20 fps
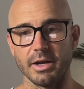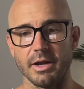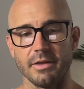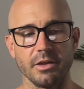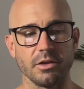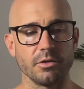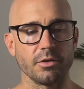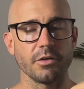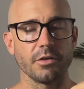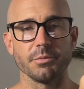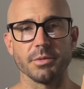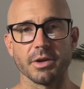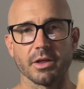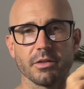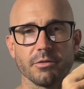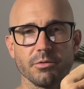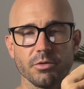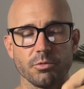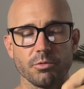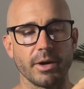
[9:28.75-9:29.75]
And then you'll give them another
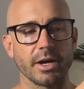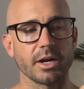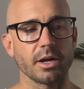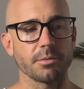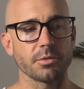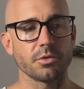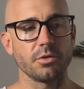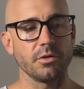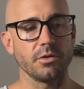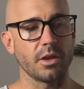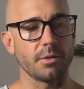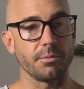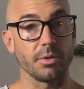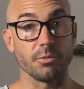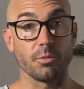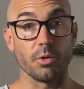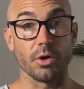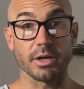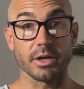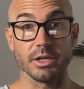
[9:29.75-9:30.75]
little wake-up call, and they'll be
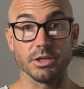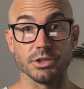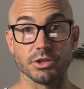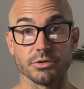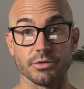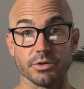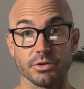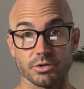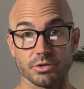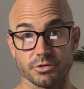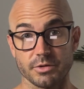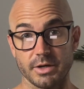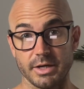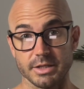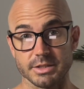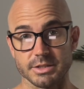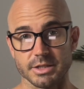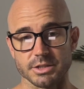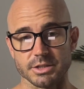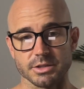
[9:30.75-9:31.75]
working during your training
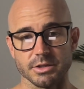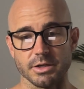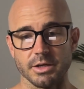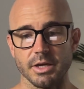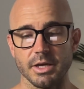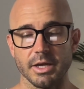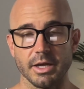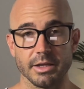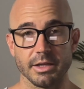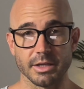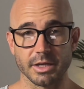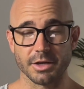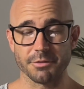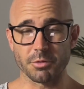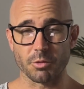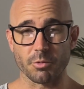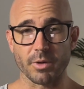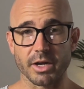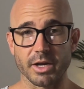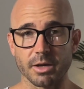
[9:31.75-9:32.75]
session. You give them
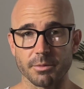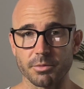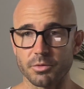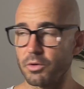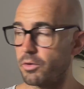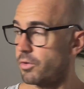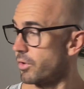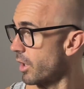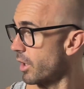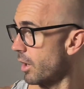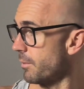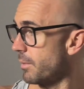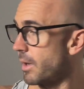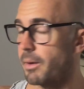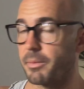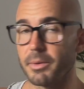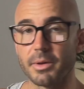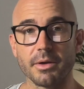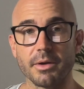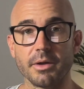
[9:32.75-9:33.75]
a wake-up call, you're gonna be
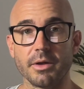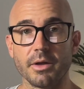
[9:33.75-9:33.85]
able to